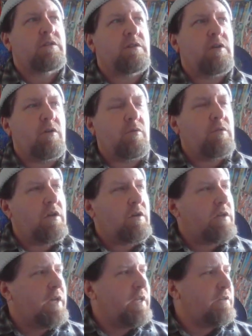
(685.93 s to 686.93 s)
Go
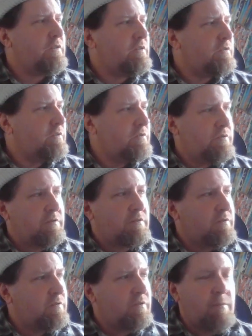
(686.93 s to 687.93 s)
look at
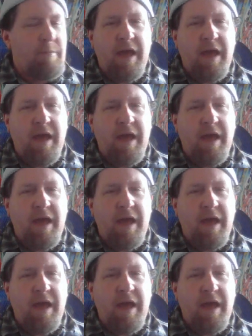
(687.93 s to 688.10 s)
the